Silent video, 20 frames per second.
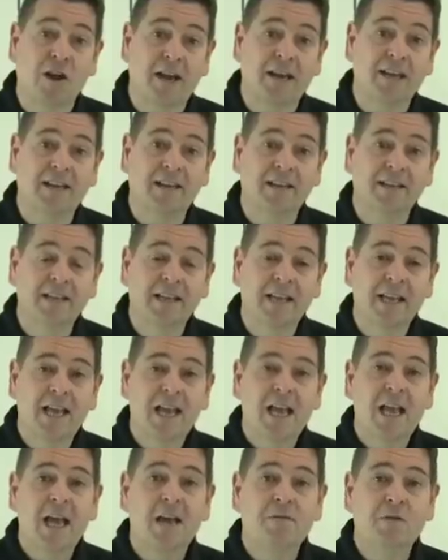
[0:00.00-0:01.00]
dry.
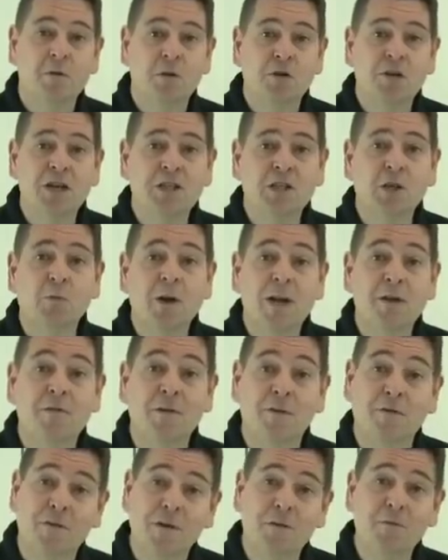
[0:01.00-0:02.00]
If you are just away for
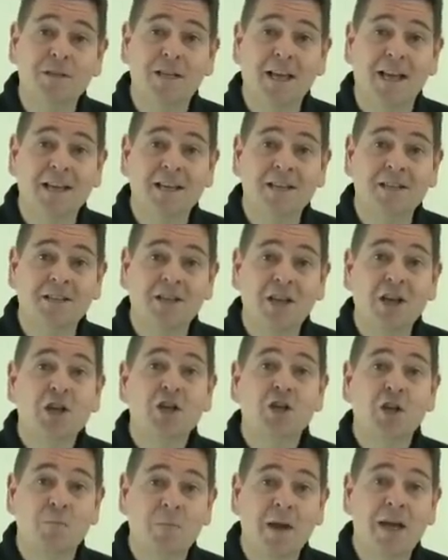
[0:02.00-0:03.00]
a few days,
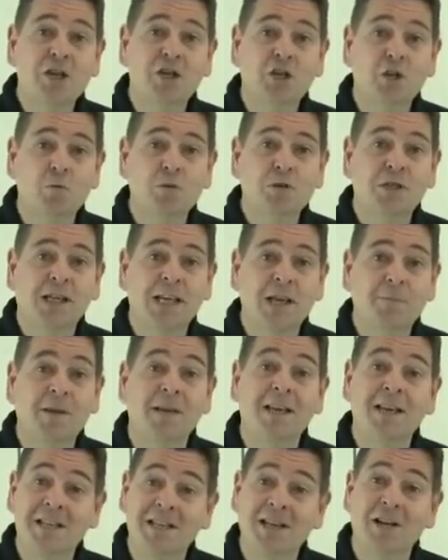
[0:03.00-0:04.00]
you may choose to keep the
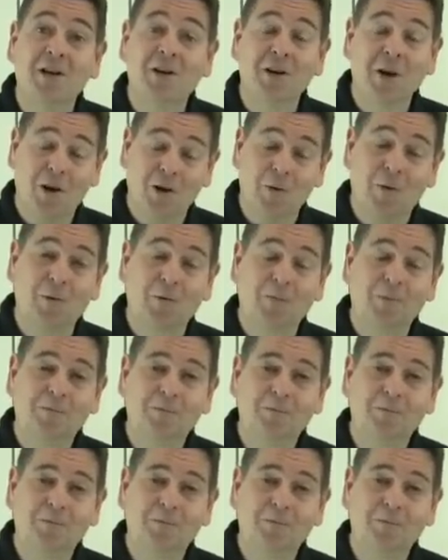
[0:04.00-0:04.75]
heating on low.